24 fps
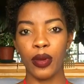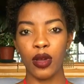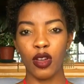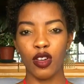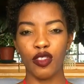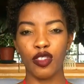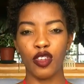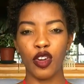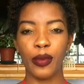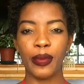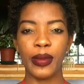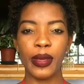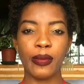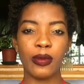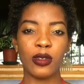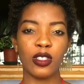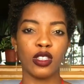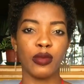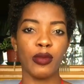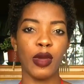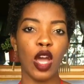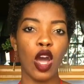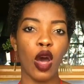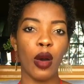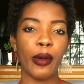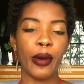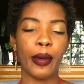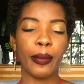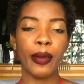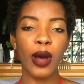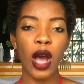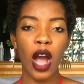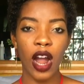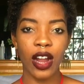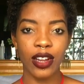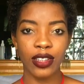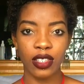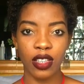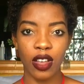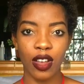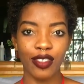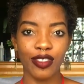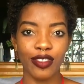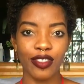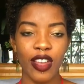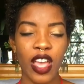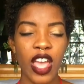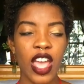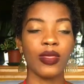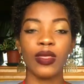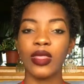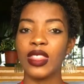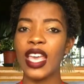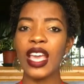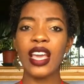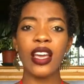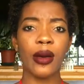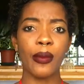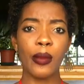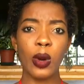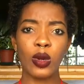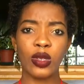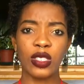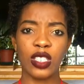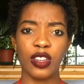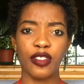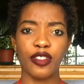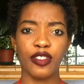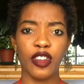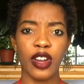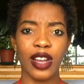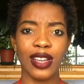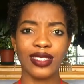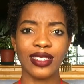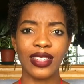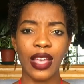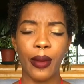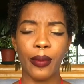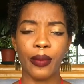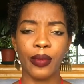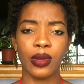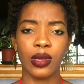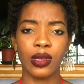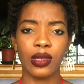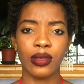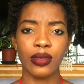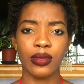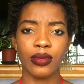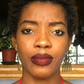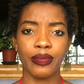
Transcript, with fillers: for people to become a part of. Think about it, for example.